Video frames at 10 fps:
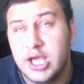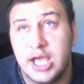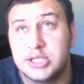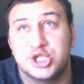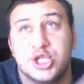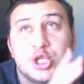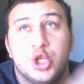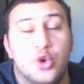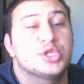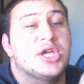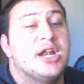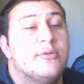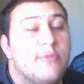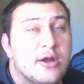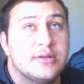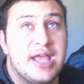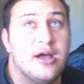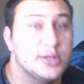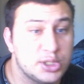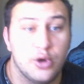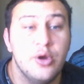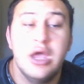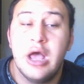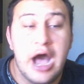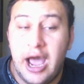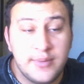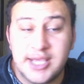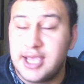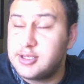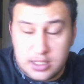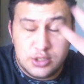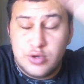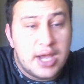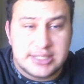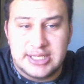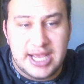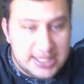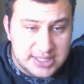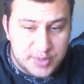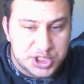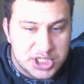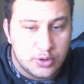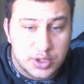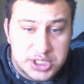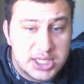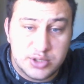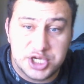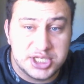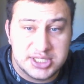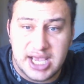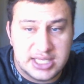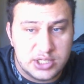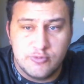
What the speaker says: It's just the jokes kind of wear down. So I'm saying you guys can ask as much Tito Ortiz questions as you